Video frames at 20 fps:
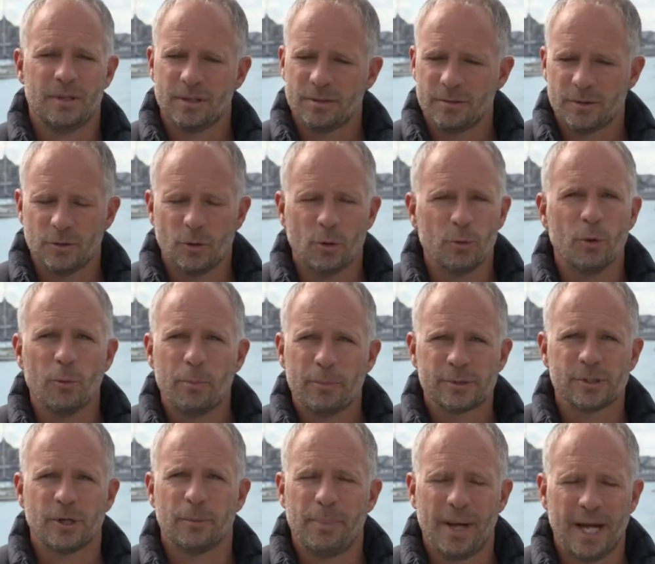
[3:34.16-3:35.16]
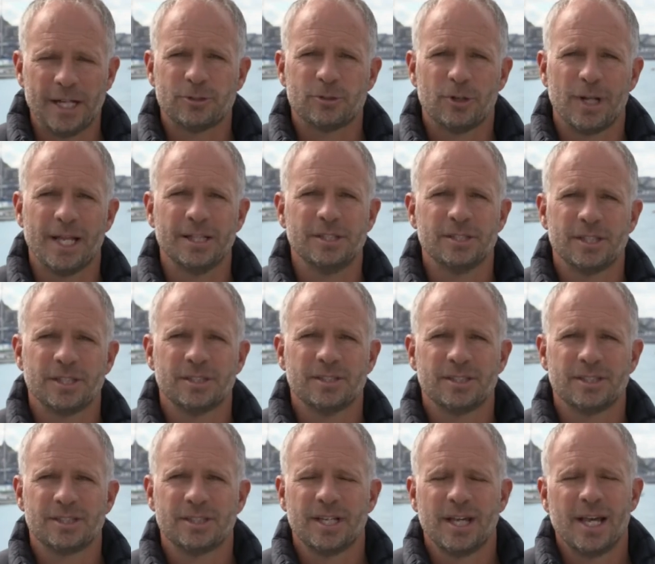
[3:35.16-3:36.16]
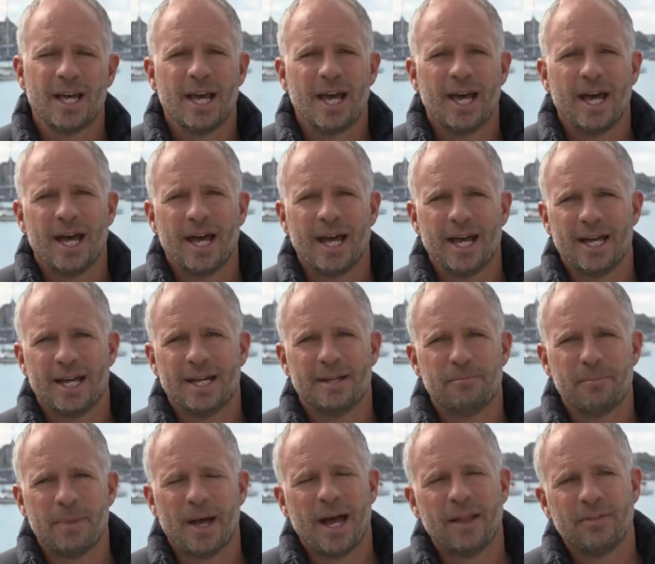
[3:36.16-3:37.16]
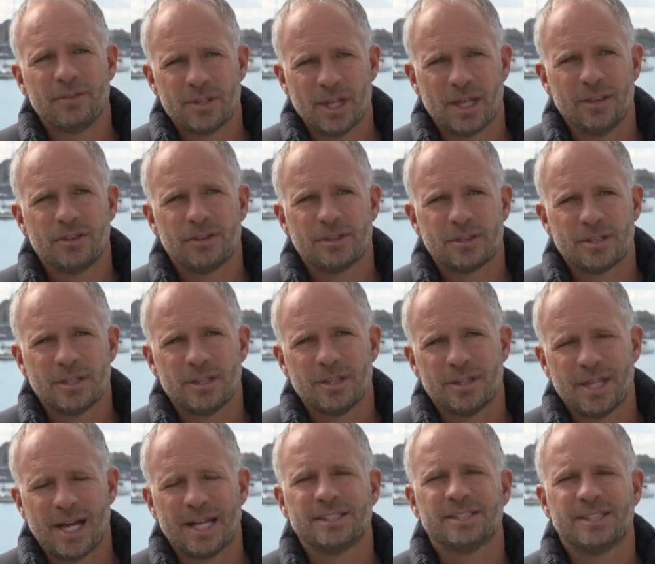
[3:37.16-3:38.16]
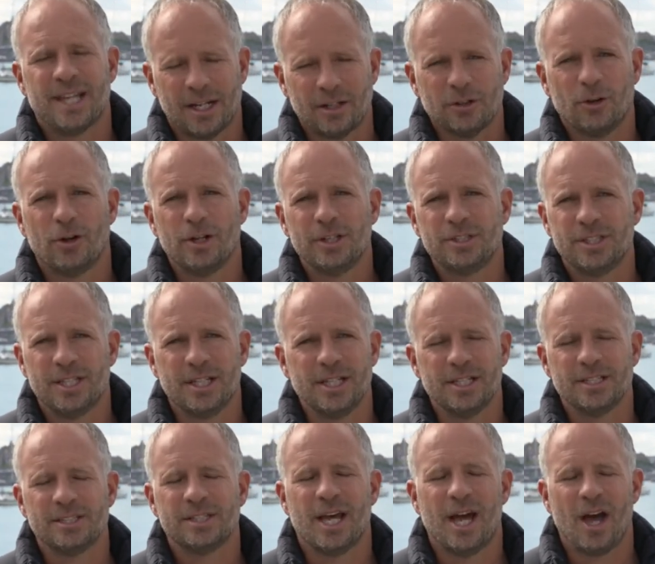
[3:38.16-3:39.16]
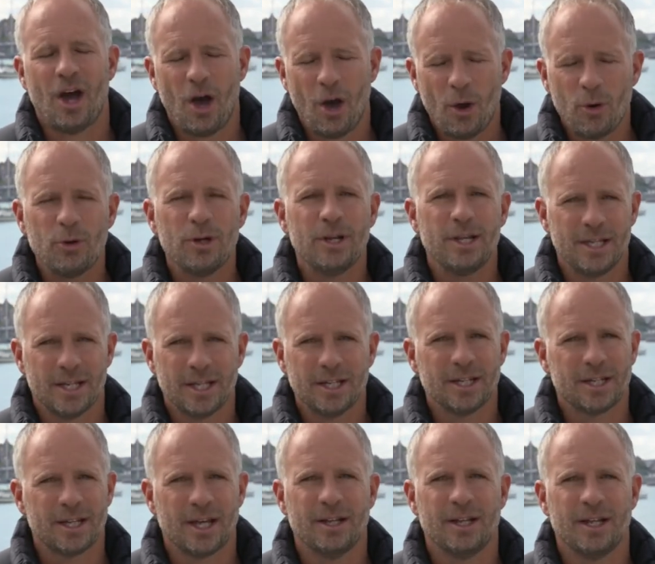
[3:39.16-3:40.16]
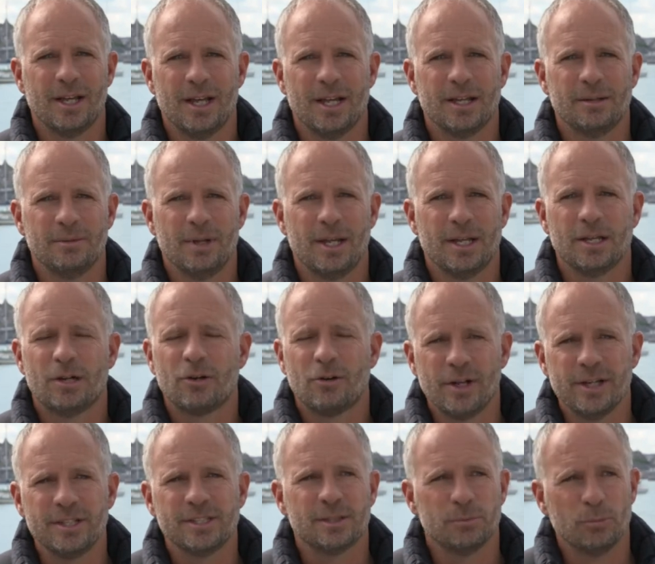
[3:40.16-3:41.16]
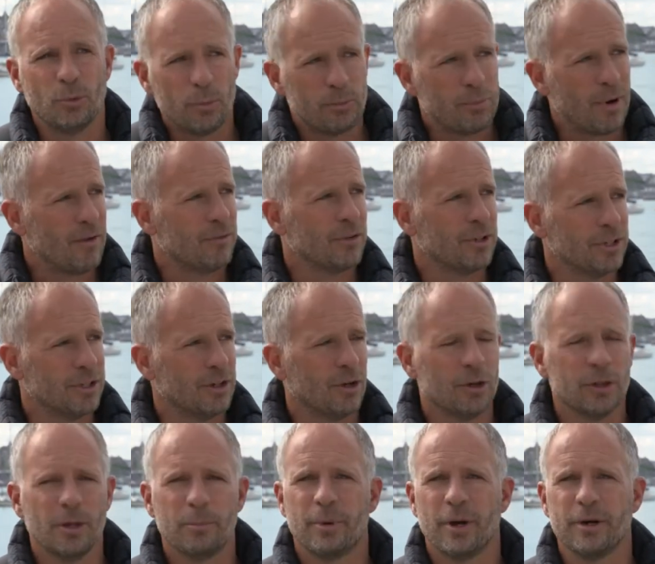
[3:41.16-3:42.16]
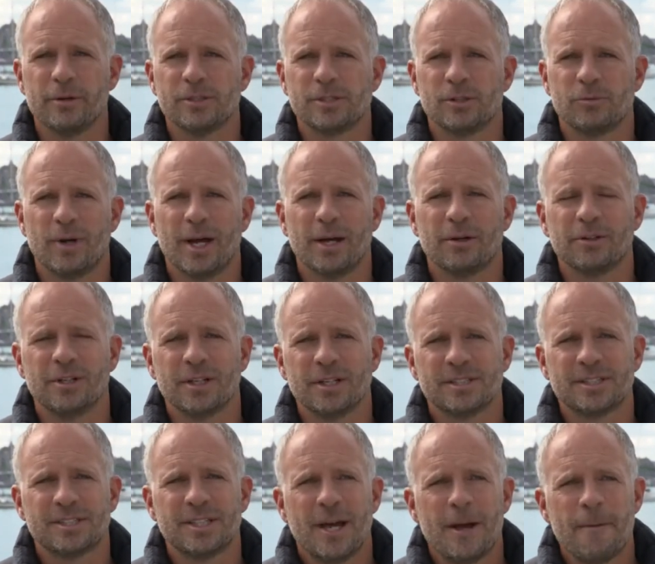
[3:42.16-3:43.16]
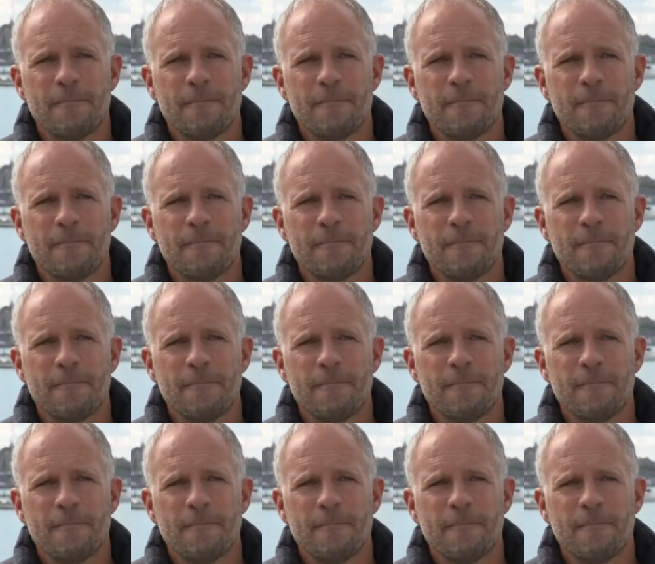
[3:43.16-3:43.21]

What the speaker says: normal sort of petrol engines, and that technology is only going to increase and more prevalent on the boats around us.